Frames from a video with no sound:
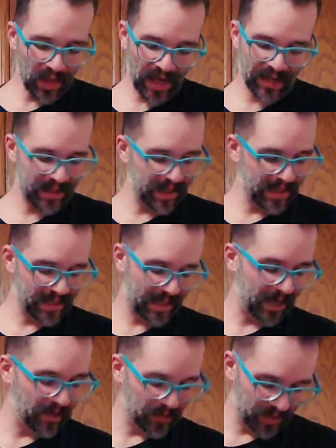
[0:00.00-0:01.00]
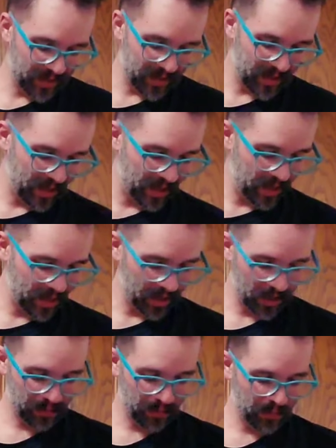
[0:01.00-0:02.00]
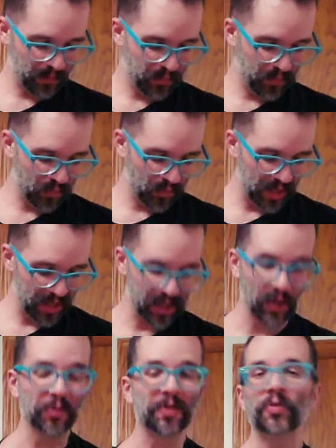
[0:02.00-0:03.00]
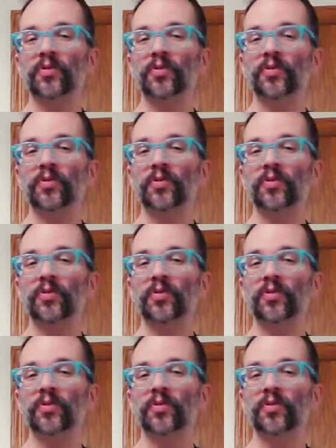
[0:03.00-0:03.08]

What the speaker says: I think it sounds pretty close